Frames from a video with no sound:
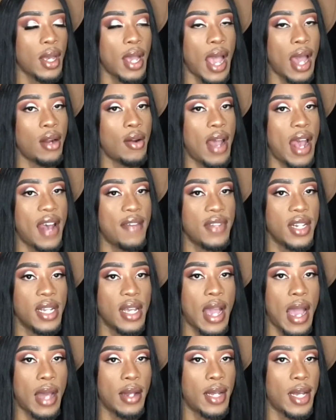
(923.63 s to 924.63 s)
I don't have any
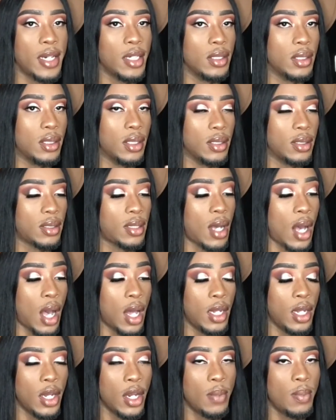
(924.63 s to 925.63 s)
highlighters this
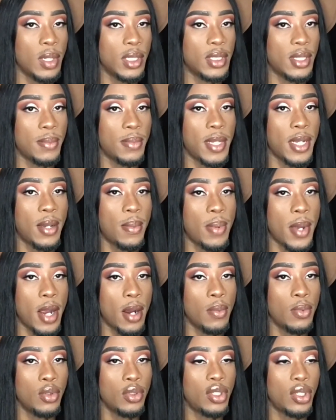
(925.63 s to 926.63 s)
color, but something
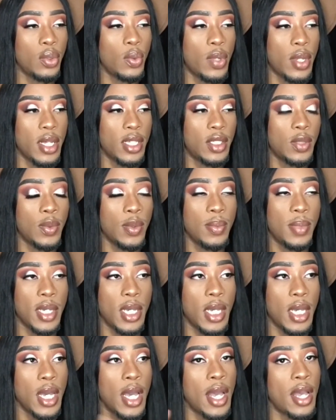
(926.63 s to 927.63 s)
comparable to this would
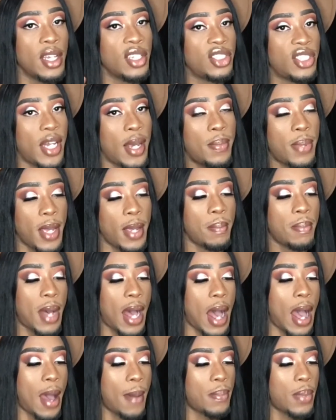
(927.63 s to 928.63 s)
be Champagne
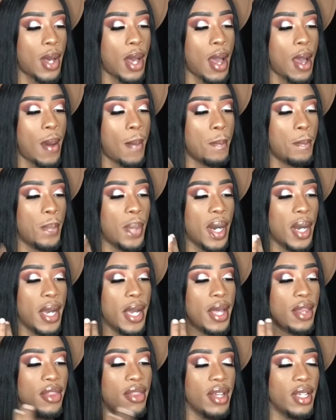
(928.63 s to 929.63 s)
Pop.
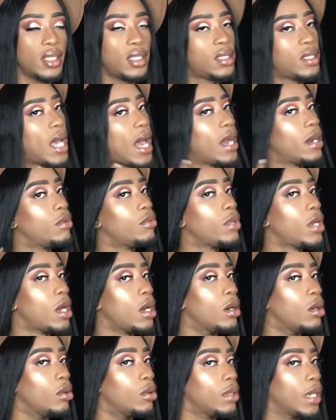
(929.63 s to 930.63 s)
But this, I don't
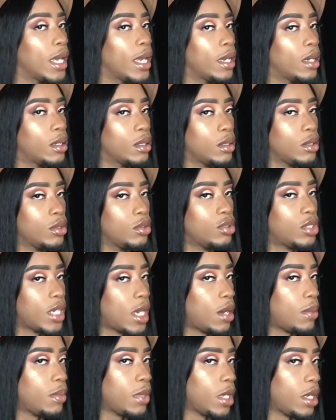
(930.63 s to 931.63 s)
know. Like, you
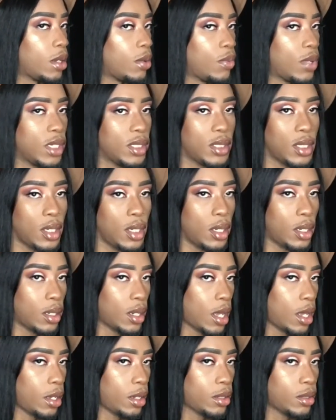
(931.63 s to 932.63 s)
tell me, what does it look
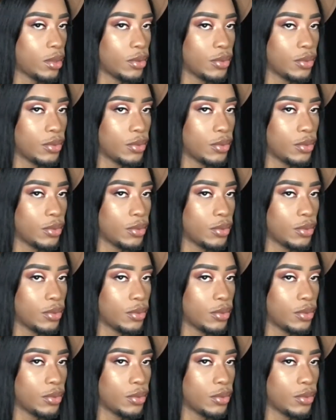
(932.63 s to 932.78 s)
like?